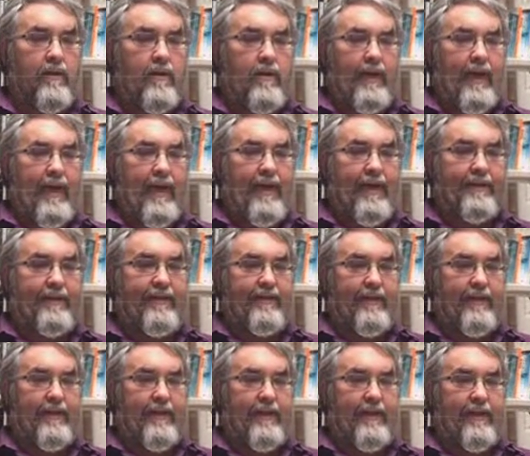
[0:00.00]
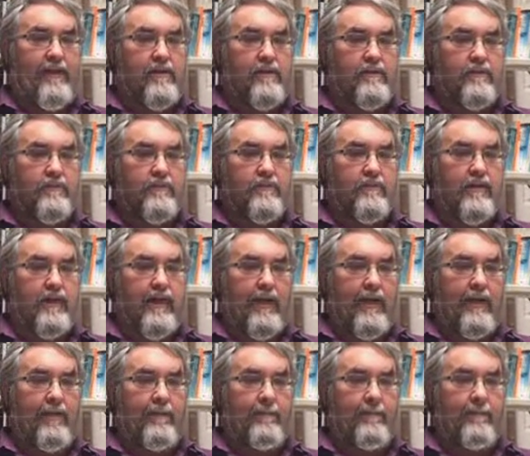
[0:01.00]
And the
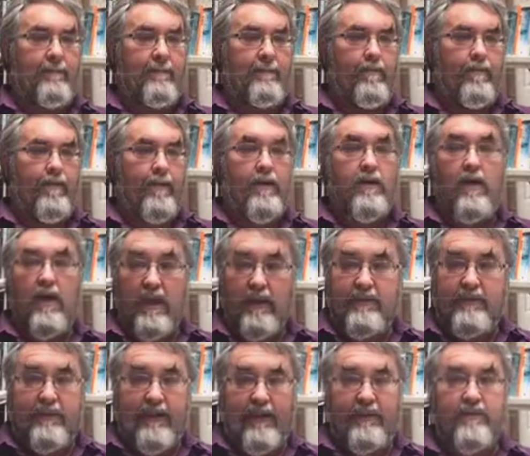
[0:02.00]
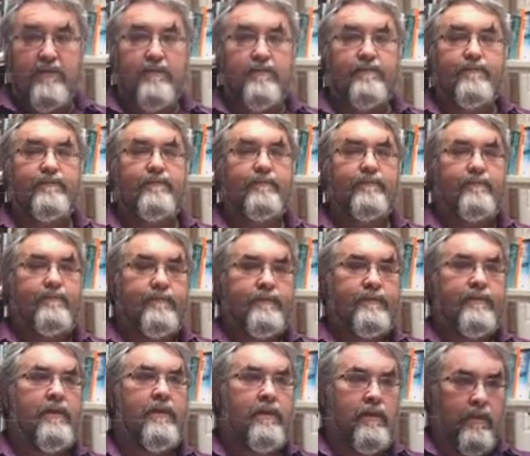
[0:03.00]
content
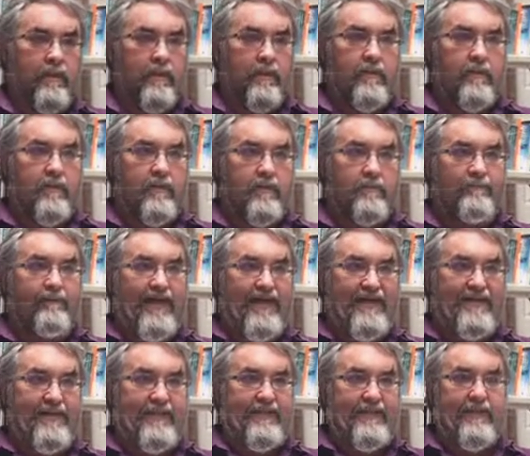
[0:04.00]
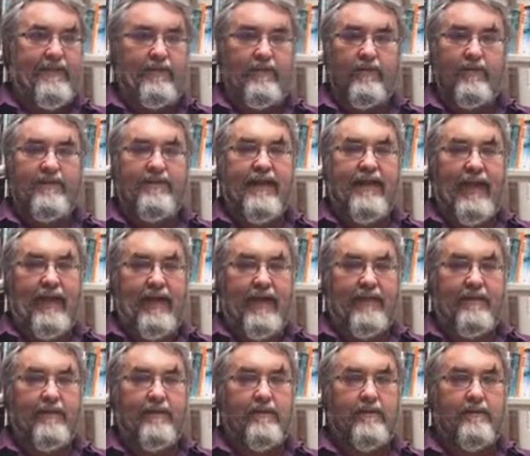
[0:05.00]
basically looks
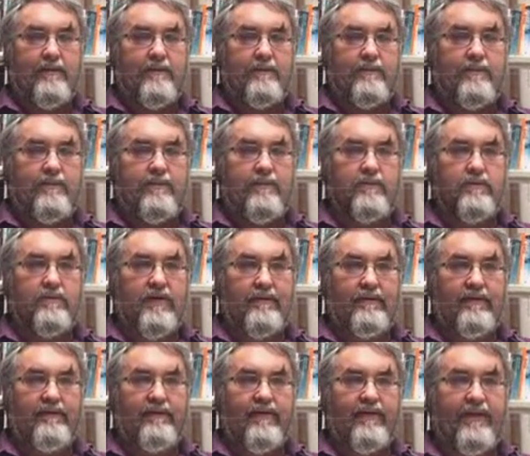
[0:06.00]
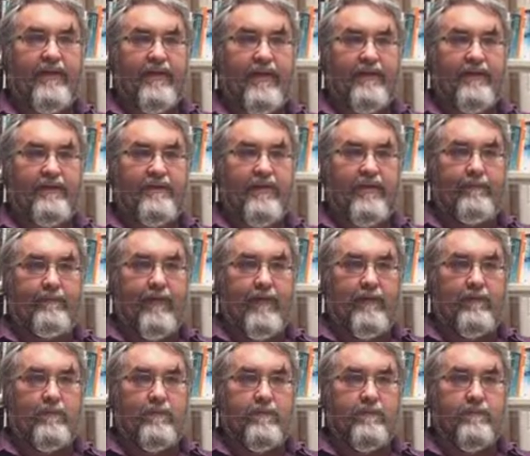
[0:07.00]
at some of the things
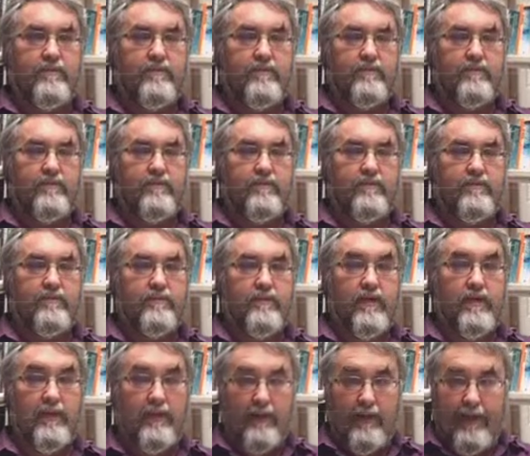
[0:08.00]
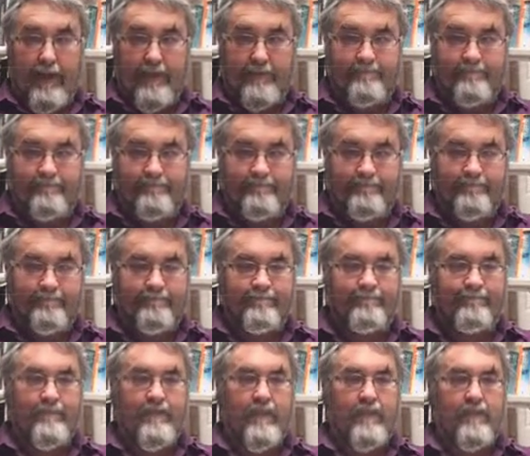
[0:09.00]
about learning
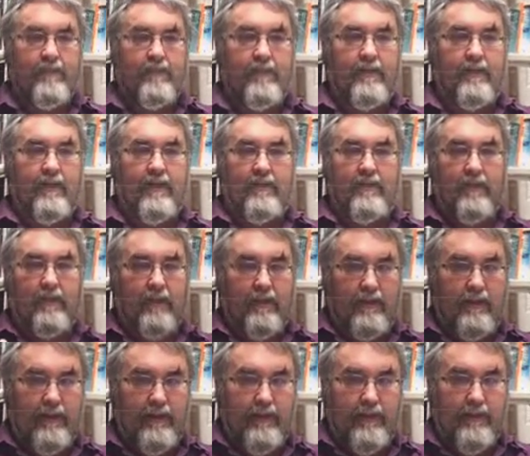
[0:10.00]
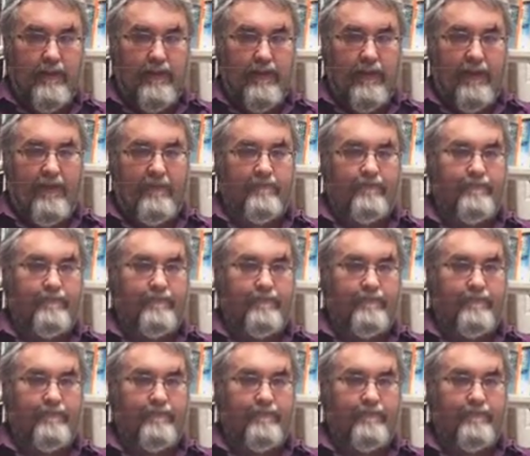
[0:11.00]
and online learning